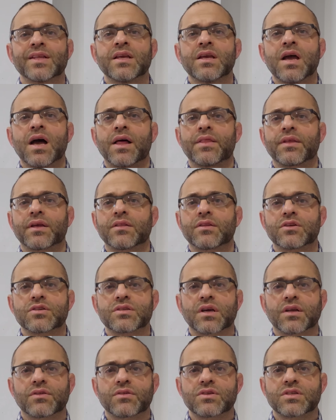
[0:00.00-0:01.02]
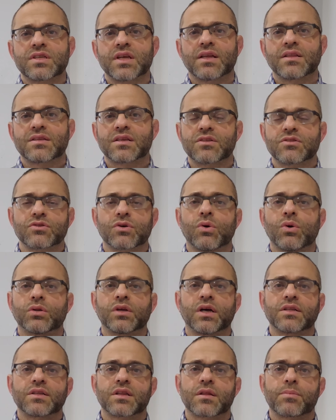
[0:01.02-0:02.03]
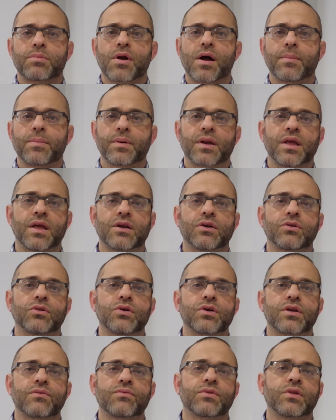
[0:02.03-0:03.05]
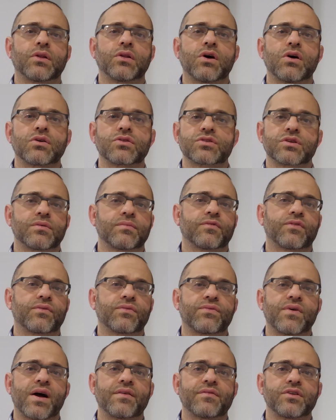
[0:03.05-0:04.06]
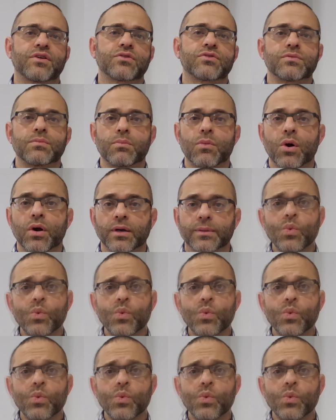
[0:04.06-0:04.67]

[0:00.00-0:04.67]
And then there's others that tend to hold on to the property and are looking for the long term for 5 years or more.